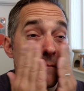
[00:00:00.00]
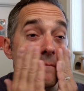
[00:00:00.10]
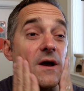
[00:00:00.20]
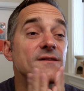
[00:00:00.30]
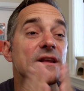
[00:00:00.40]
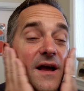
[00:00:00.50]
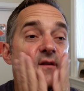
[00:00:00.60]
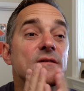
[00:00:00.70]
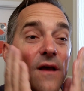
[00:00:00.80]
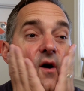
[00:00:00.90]
It has a
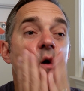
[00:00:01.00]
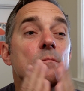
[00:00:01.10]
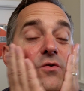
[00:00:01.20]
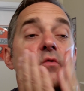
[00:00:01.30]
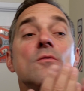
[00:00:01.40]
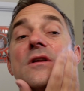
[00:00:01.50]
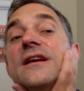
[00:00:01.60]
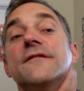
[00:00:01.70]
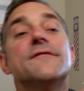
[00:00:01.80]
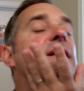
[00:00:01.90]
nice cooling
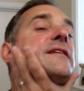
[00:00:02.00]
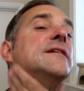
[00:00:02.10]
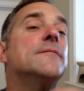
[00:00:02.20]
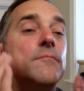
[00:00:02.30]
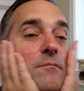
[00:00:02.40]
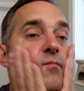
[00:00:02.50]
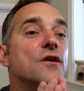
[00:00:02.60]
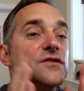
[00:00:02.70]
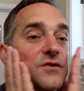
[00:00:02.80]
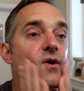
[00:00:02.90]
effect,
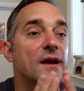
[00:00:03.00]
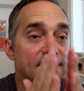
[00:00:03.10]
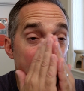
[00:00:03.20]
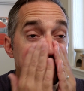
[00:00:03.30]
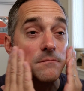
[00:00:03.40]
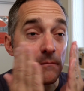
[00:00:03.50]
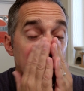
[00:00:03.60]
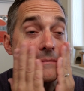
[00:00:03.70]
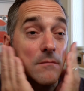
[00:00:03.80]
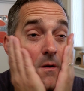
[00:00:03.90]
moisturizing,
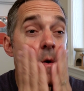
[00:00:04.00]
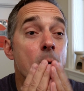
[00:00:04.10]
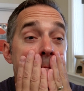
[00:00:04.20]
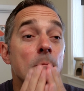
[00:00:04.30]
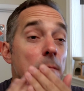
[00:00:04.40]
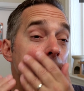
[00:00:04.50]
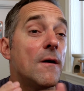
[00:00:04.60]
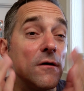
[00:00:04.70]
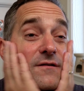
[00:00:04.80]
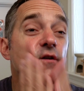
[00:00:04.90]

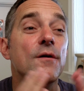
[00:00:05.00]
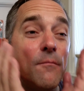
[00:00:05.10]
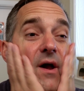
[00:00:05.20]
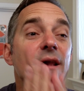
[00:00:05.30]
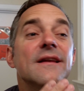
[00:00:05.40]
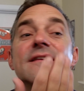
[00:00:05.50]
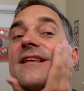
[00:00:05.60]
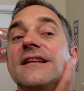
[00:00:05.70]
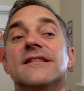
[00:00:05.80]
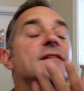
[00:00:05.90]
also mildly
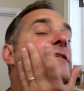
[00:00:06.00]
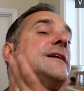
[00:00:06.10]
scented.